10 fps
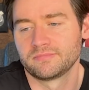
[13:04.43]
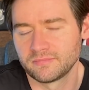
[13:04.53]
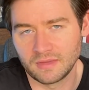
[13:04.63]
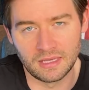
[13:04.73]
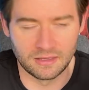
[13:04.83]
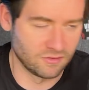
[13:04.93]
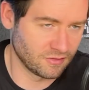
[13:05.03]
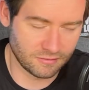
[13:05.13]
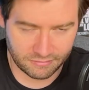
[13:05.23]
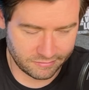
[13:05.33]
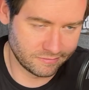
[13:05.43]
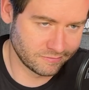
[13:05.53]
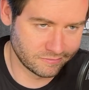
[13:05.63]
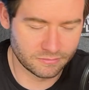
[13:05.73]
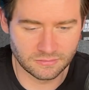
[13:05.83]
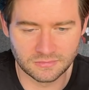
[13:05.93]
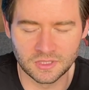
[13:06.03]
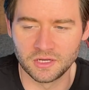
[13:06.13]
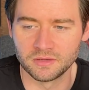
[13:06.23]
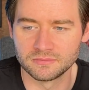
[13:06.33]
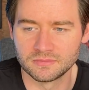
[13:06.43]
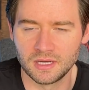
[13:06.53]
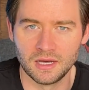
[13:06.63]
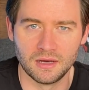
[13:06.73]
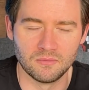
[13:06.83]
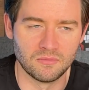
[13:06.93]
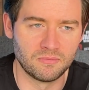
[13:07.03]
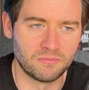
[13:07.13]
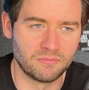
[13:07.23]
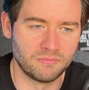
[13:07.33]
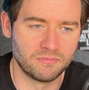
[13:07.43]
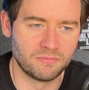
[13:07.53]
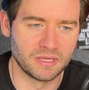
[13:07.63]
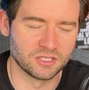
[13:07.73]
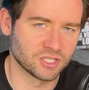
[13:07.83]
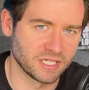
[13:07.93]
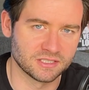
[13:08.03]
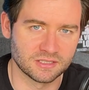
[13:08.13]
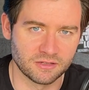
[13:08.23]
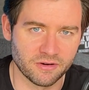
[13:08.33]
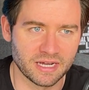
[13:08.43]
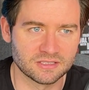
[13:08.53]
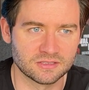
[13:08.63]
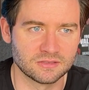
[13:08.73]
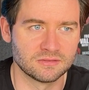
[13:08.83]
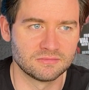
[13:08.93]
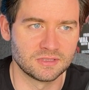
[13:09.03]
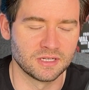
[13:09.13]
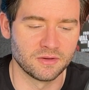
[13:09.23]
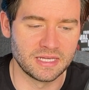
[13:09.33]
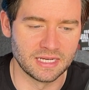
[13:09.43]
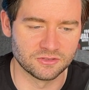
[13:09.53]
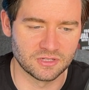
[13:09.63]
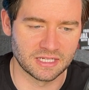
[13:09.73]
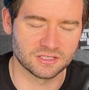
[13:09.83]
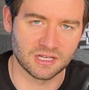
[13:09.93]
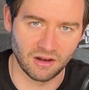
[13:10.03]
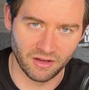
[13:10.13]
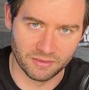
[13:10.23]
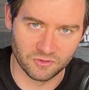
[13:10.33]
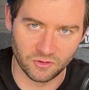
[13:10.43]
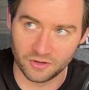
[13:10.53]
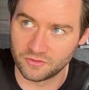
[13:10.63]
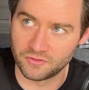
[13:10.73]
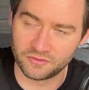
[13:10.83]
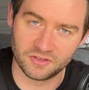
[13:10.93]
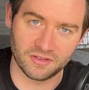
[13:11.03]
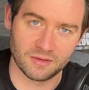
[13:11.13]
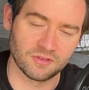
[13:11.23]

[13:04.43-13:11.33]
he's, you know, being chased and harassed, and, you know, he literally has to climb 250 steps to